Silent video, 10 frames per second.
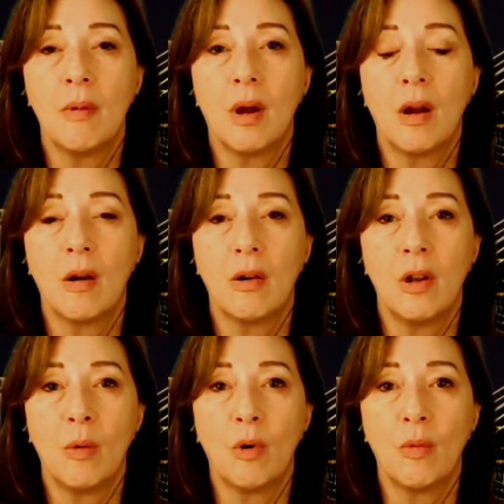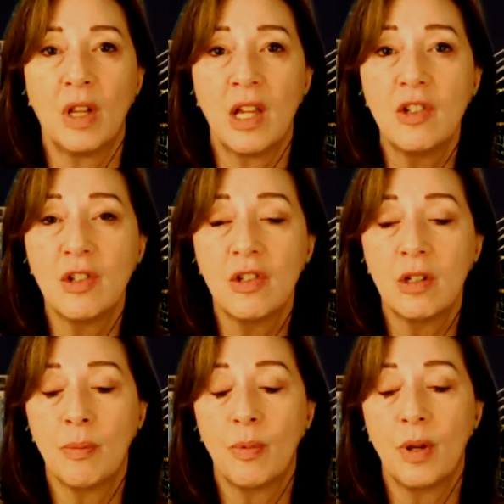are, you know, we're in
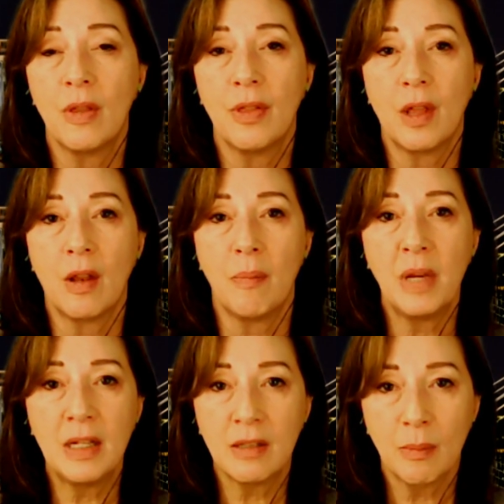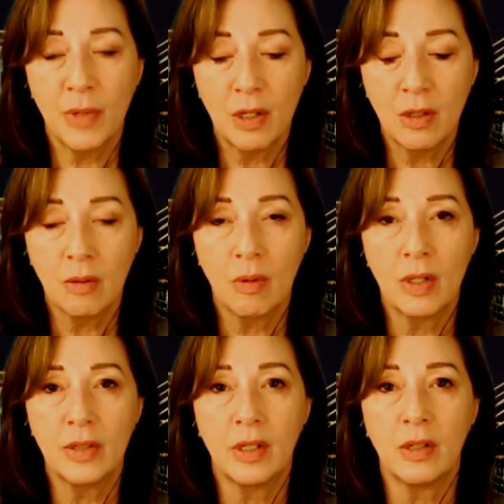relationship with, that means something to
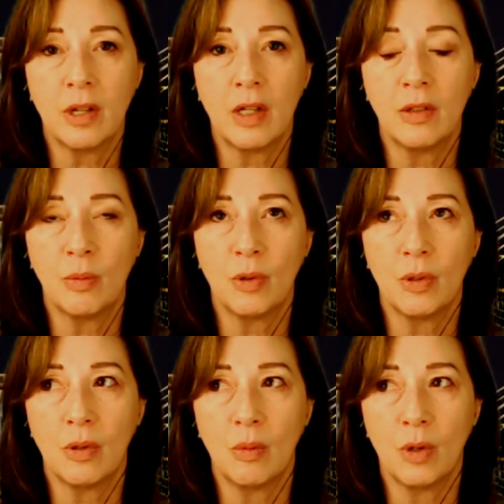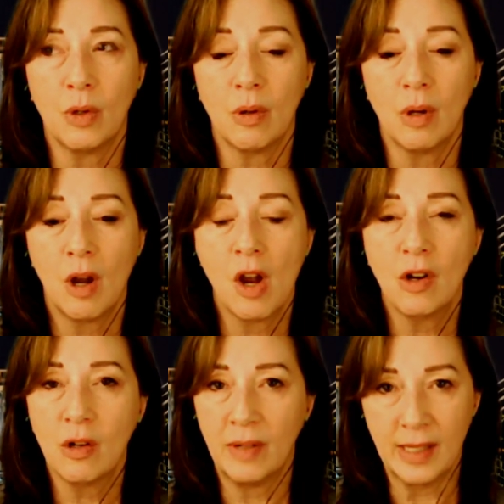us as, as we're, we're
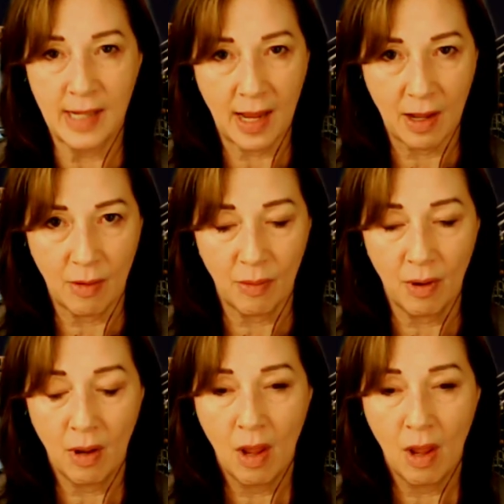hunkering down.